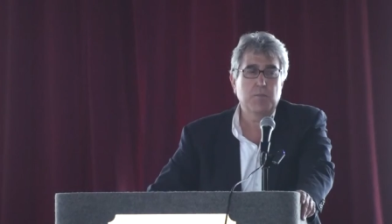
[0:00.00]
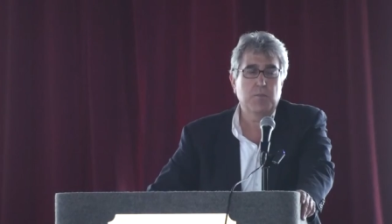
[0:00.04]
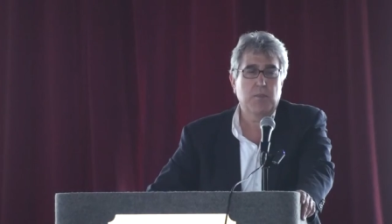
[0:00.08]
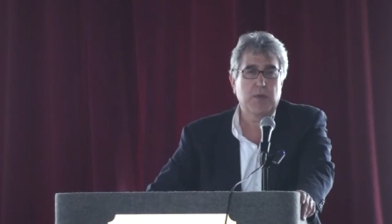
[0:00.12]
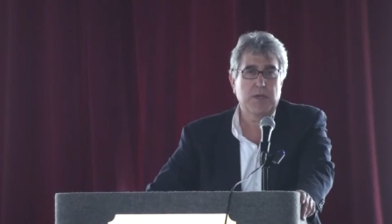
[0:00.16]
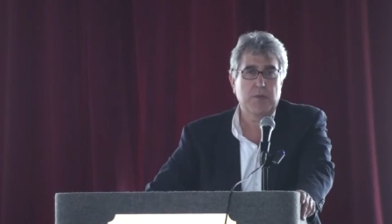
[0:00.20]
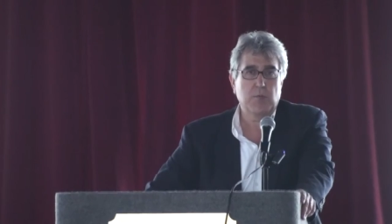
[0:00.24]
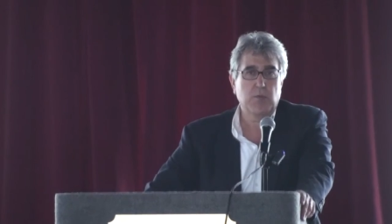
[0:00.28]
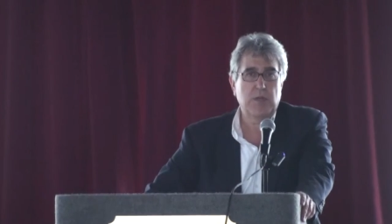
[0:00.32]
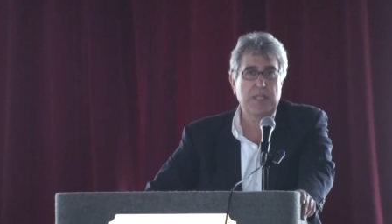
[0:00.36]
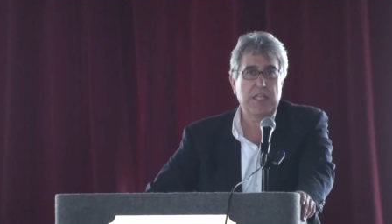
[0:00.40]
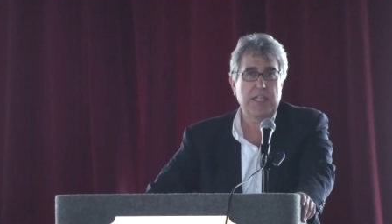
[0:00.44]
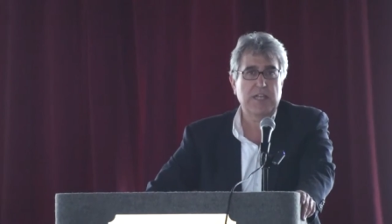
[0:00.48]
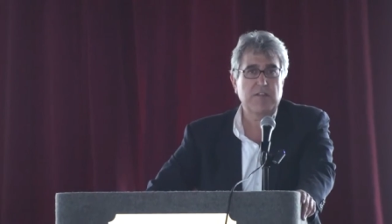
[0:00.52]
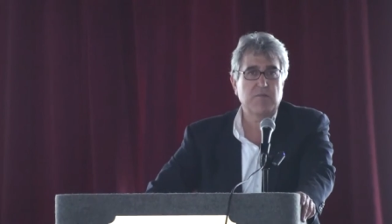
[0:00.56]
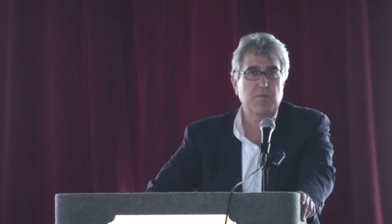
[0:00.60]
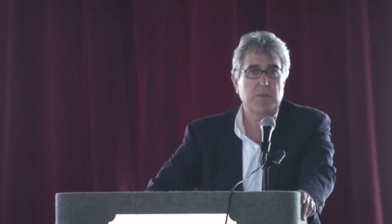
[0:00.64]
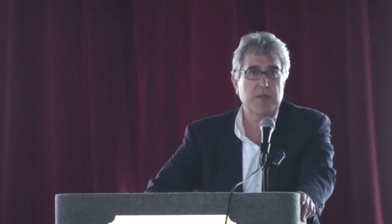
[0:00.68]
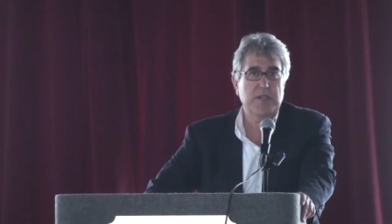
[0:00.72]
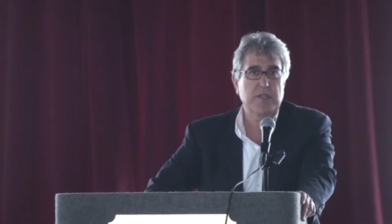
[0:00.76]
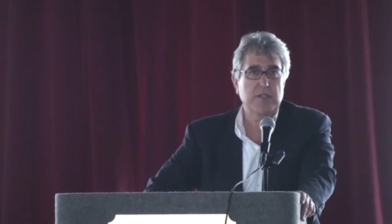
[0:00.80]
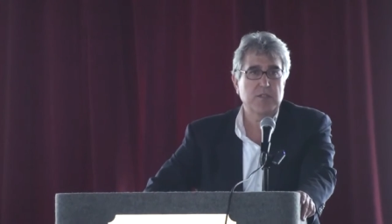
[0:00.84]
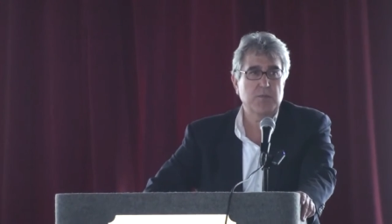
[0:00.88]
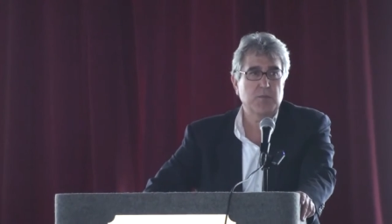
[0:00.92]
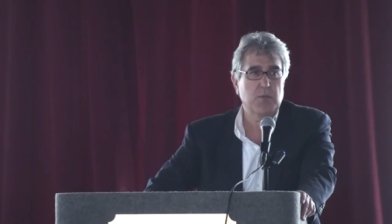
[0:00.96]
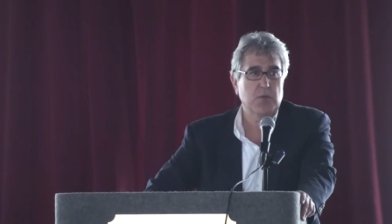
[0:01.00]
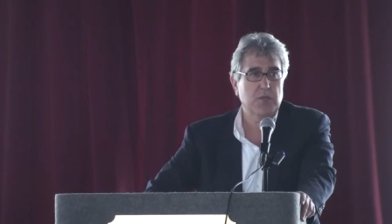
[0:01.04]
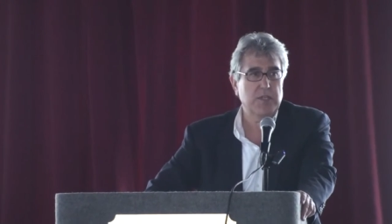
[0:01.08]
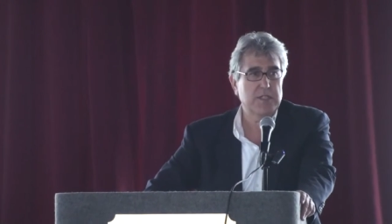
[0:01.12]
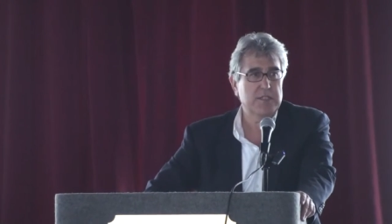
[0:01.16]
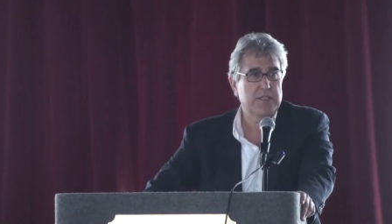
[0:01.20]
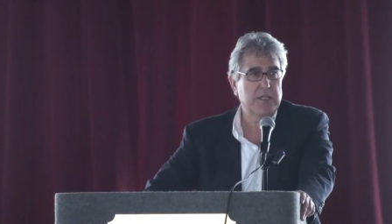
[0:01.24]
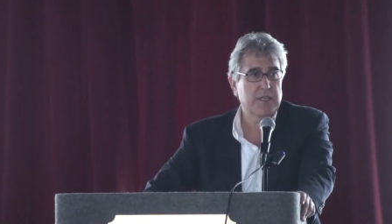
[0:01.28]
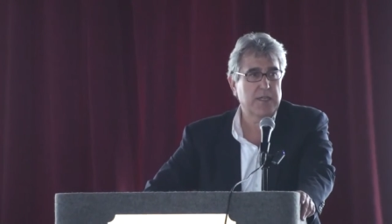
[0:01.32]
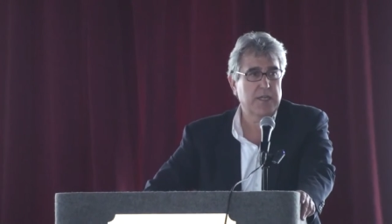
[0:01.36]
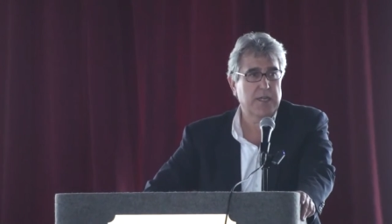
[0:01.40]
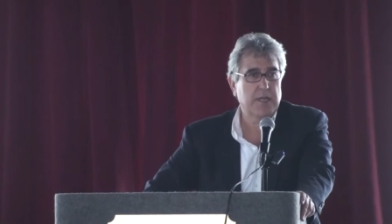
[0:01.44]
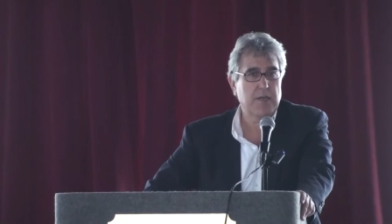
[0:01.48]
But we left because
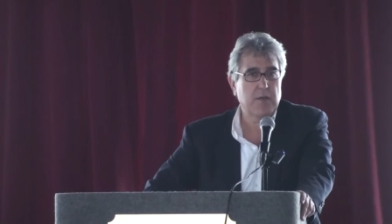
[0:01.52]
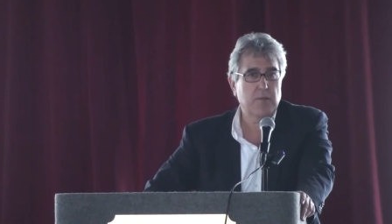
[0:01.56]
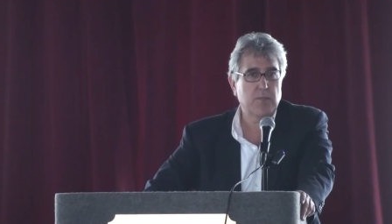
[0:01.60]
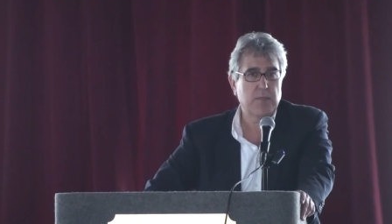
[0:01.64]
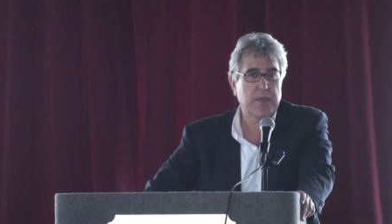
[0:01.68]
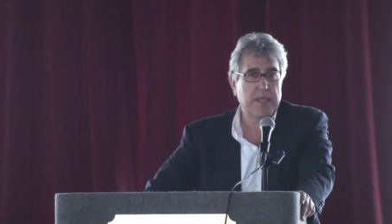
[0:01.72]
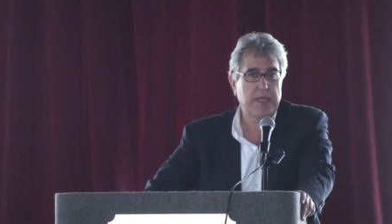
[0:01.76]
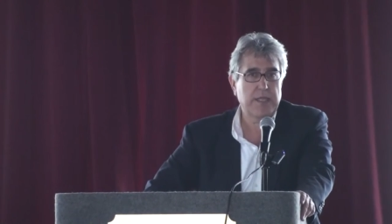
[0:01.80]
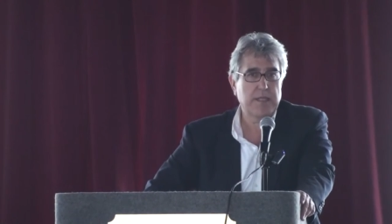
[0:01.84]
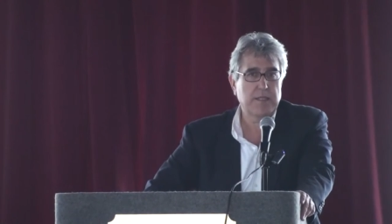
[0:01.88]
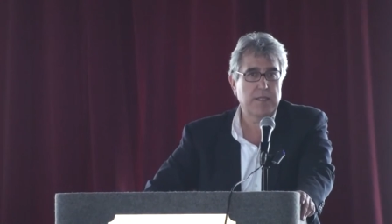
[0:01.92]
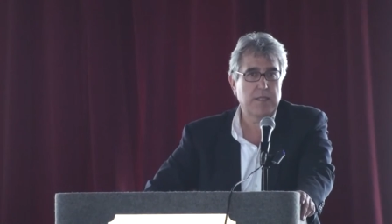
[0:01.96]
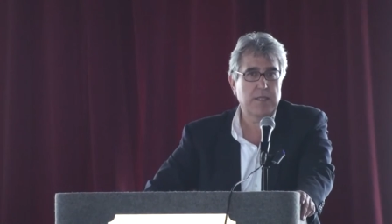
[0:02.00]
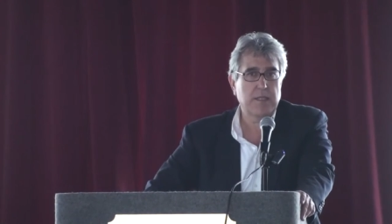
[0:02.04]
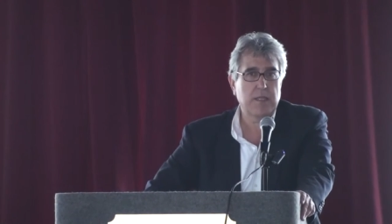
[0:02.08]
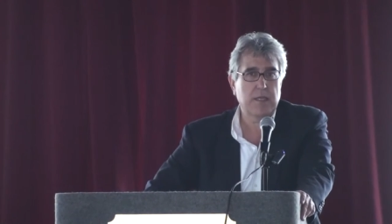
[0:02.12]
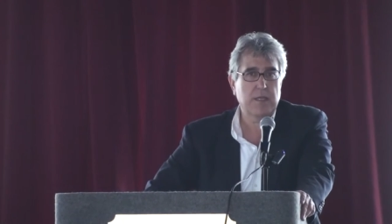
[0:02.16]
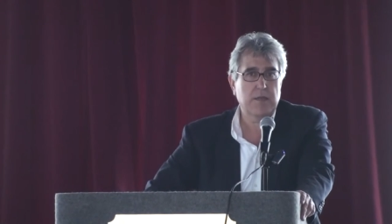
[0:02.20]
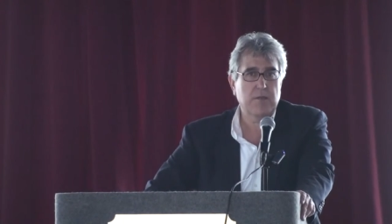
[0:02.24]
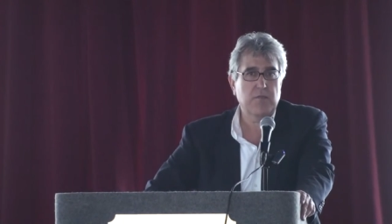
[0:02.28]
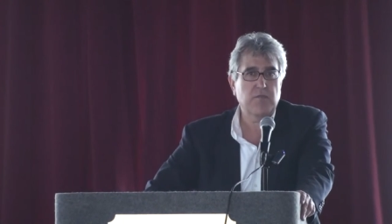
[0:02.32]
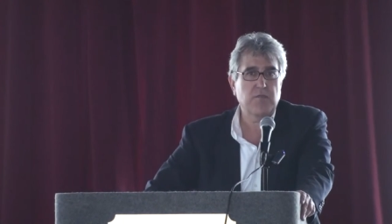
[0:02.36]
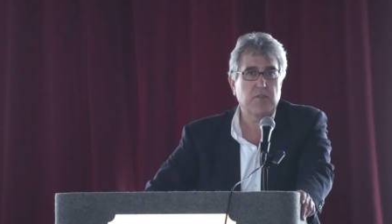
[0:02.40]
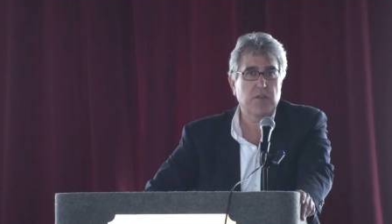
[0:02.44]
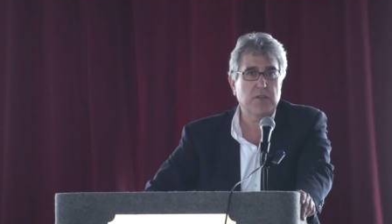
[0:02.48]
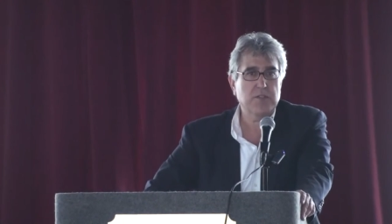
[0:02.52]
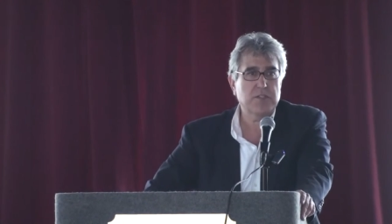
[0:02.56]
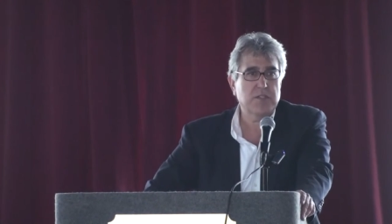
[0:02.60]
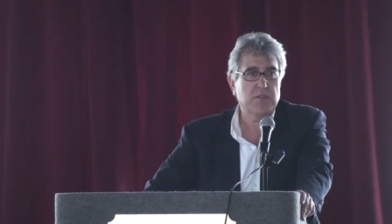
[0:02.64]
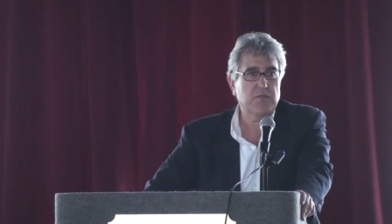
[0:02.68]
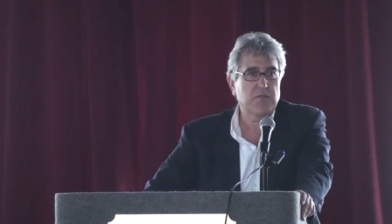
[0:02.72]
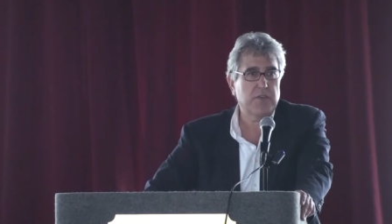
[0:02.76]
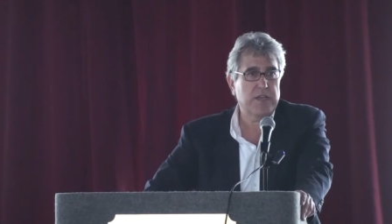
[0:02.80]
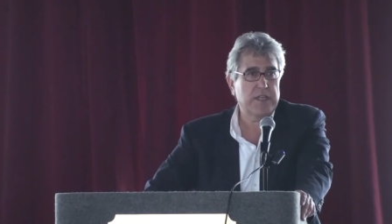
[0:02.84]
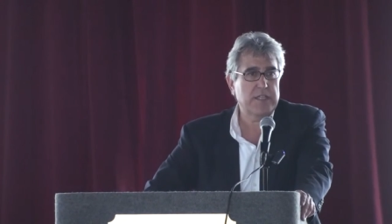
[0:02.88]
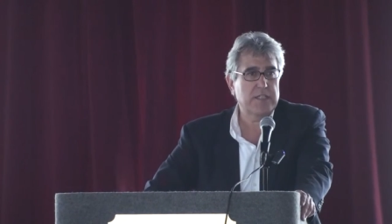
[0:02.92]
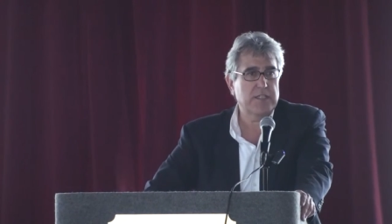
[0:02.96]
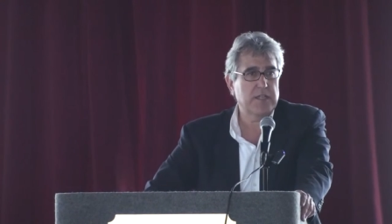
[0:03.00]
Politagrao made uh,
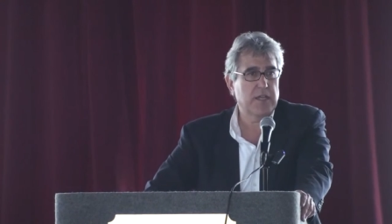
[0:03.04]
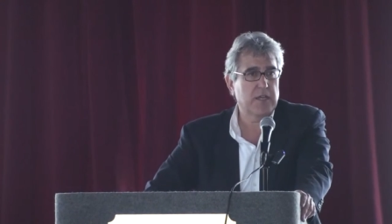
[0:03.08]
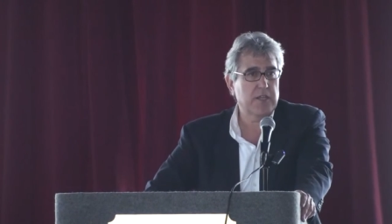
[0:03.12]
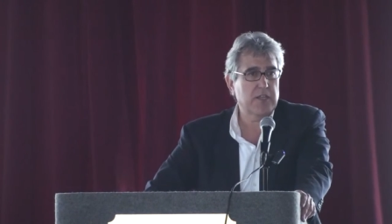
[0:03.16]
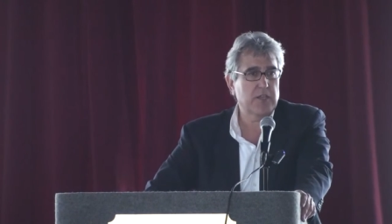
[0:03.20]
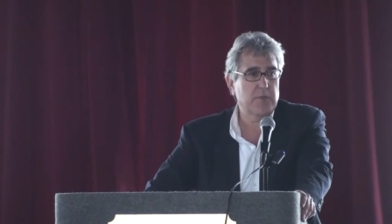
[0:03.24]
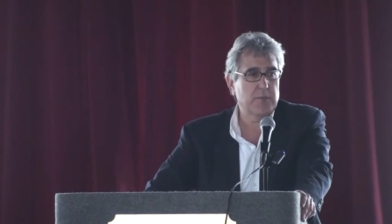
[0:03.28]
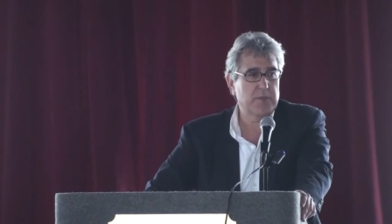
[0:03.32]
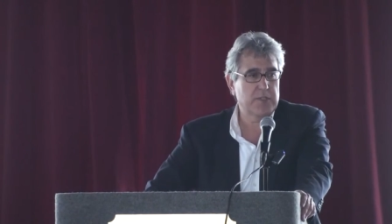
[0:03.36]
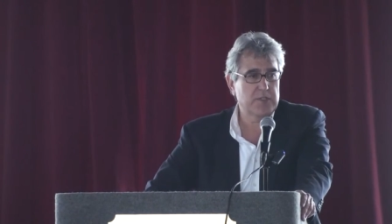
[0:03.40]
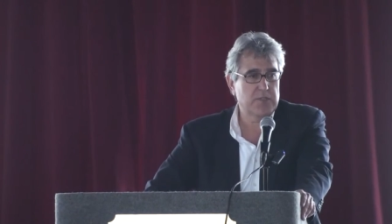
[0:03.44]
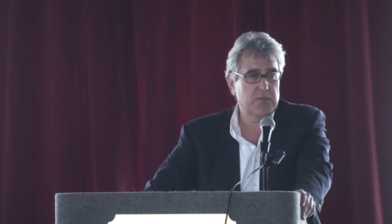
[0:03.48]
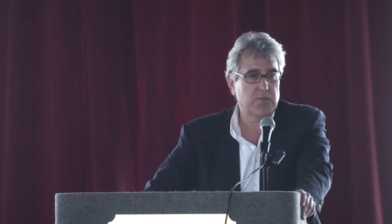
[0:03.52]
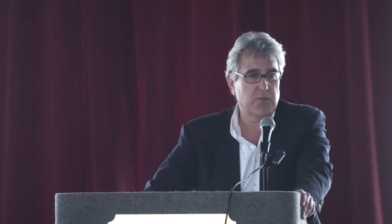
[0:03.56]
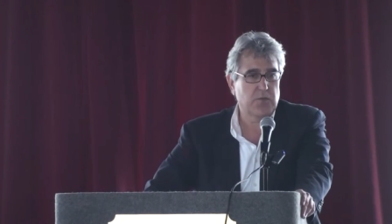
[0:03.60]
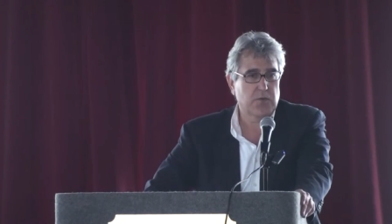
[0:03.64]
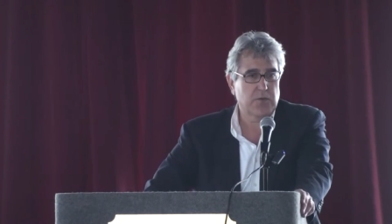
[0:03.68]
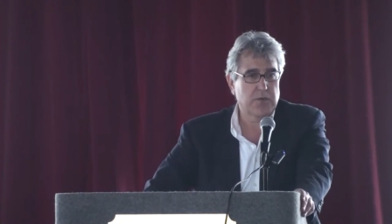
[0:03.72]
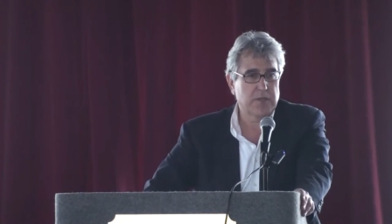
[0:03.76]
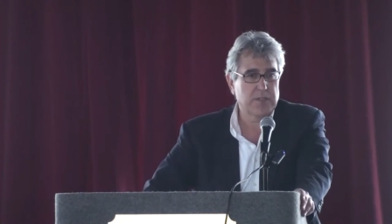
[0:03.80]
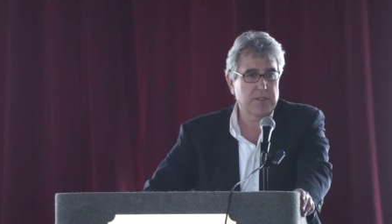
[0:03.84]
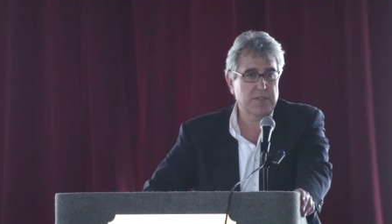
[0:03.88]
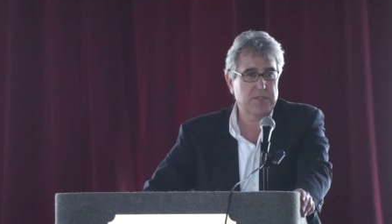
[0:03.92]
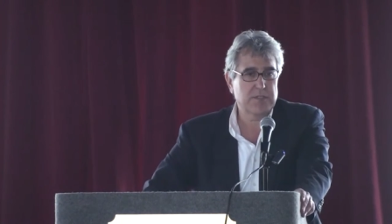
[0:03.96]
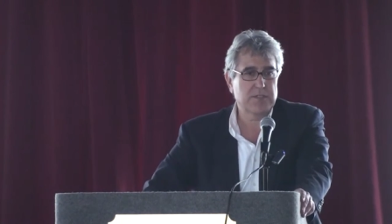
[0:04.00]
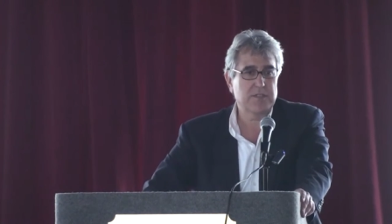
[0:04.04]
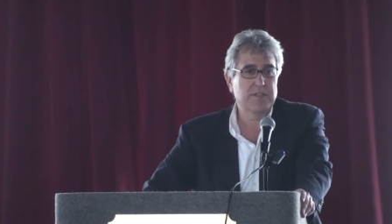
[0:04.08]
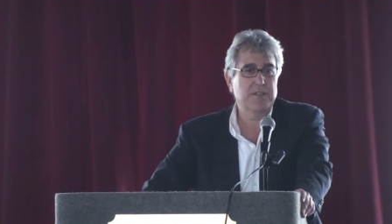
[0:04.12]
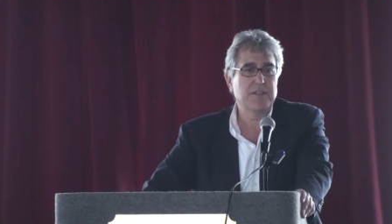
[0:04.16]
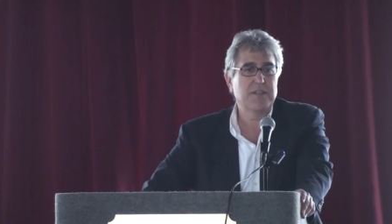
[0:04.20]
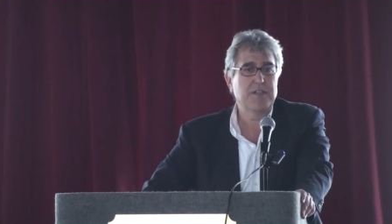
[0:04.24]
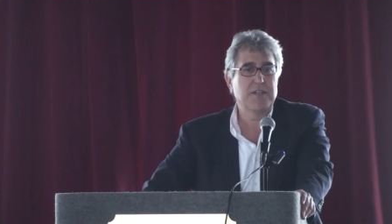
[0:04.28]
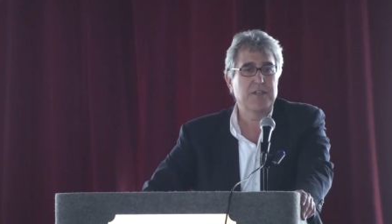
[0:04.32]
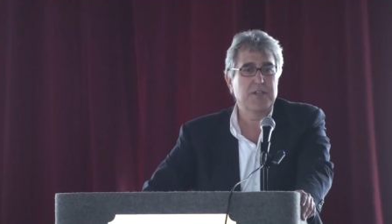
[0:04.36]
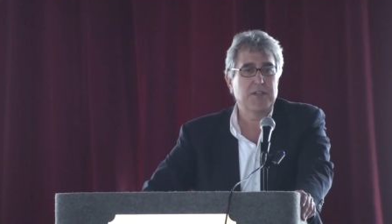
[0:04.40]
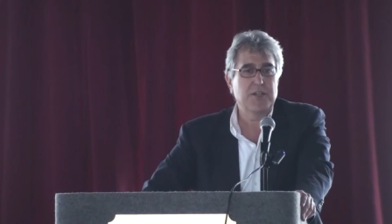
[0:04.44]
falsified documents for us.